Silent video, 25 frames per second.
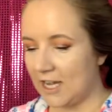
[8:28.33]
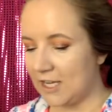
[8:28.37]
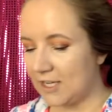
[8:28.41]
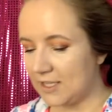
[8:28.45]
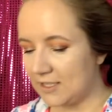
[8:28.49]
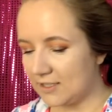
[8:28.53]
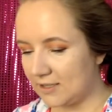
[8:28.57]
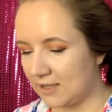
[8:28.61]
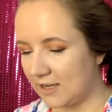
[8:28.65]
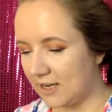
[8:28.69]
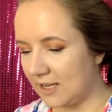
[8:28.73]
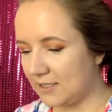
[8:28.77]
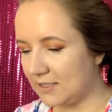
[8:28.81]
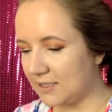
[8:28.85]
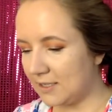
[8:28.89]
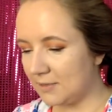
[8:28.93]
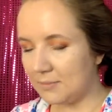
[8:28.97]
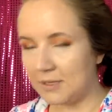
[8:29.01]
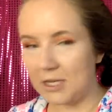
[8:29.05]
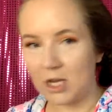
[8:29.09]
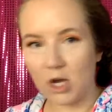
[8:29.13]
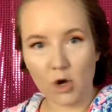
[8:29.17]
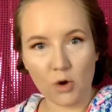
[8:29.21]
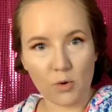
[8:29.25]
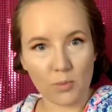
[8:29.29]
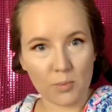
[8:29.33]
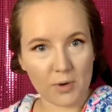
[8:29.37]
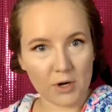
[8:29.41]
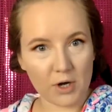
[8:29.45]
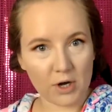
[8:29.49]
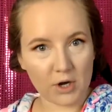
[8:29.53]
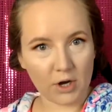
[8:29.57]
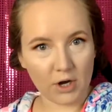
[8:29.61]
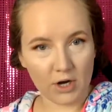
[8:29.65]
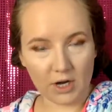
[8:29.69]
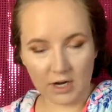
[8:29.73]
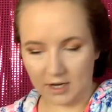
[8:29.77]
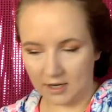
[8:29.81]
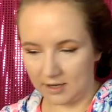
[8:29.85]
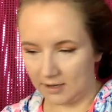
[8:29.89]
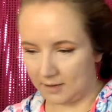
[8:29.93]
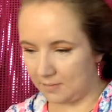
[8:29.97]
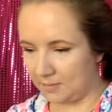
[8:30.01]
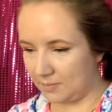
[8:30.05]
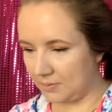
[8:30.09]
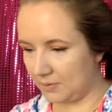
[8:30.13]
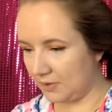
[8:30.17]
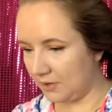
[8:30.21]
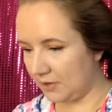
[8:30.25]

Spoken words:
So let me open her up